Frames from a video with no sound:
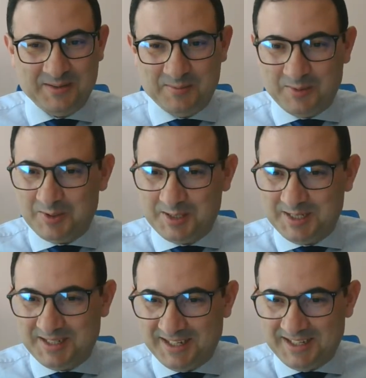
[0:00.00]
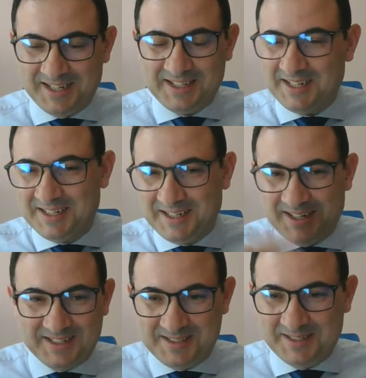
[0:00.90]
Mourchid and Natalie
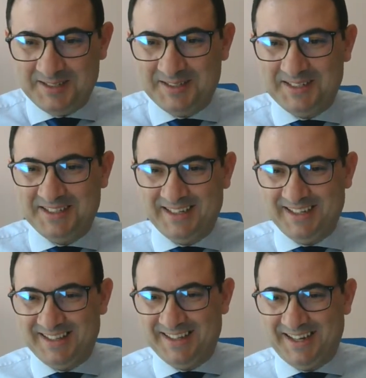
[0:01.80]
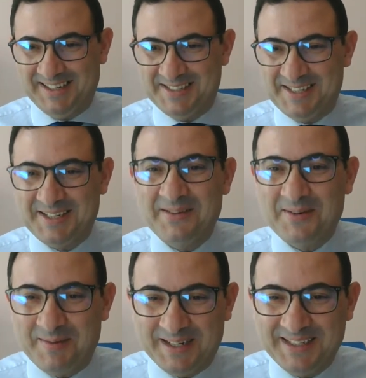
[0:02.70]
are still the highest.
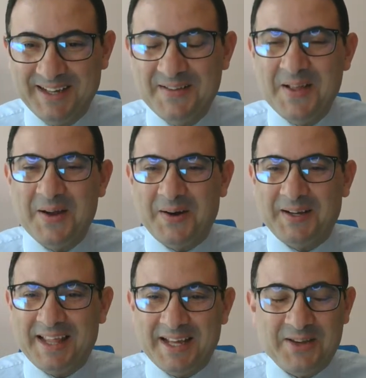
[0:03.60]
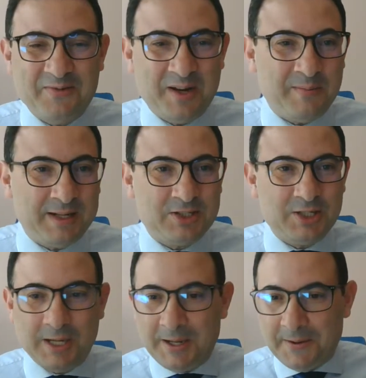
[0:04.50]
Never mind. Okay, thank you very
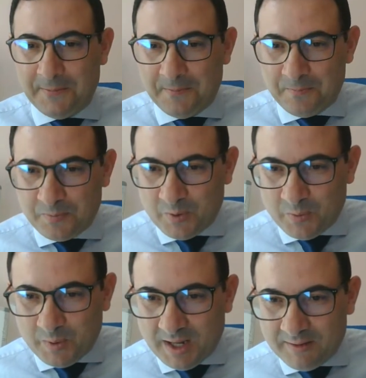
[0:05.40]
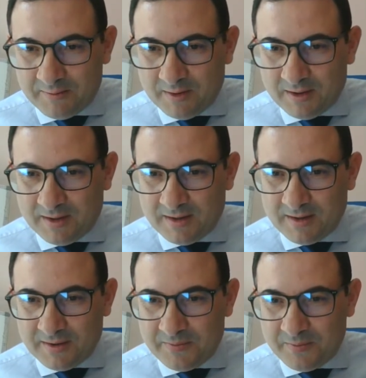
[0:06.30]
much. We have.
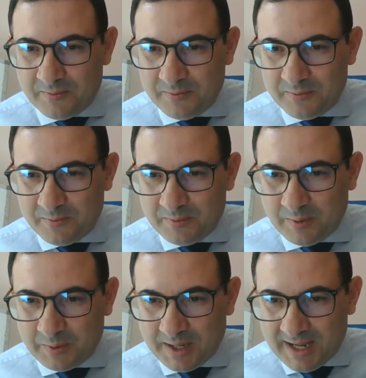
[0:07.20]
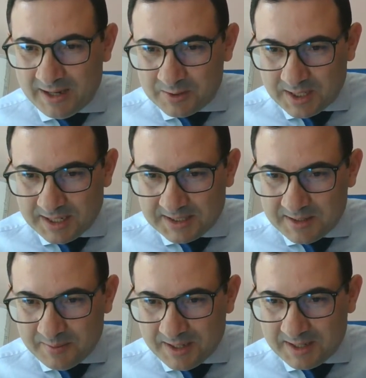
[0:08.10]
Okay, Ustad
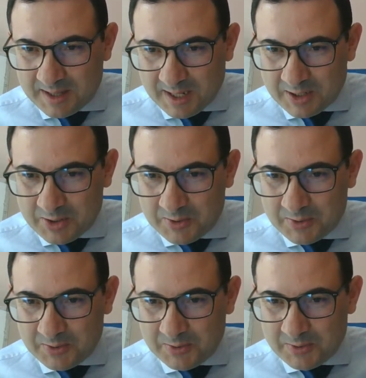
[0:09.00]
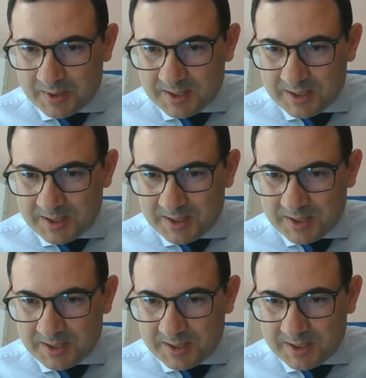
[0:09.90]
Atimat, thank you.